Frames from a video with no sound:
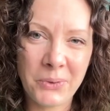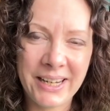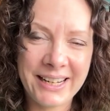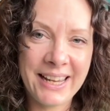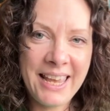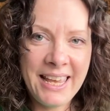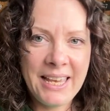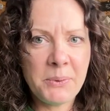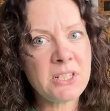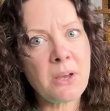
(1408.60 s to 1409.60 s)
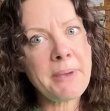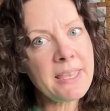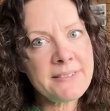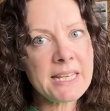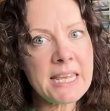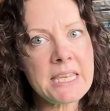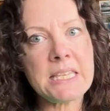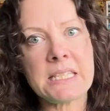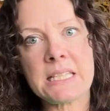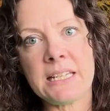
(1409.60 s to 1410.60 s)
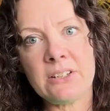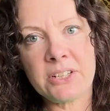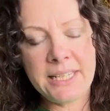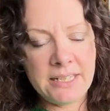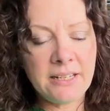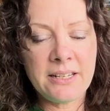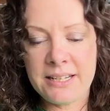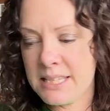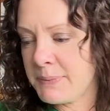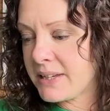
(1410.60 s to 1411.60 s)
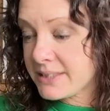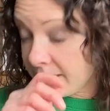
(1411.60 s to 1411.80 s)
win, which I may have teased in Lucky Learners, because I